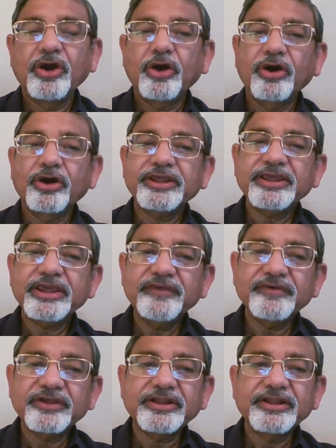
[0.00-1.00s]
or
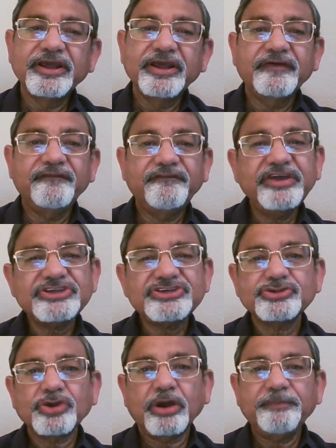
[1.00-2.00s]
even
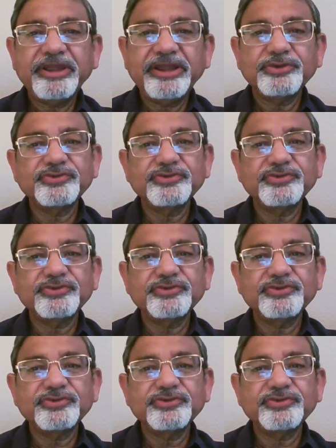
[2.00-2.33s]
which topic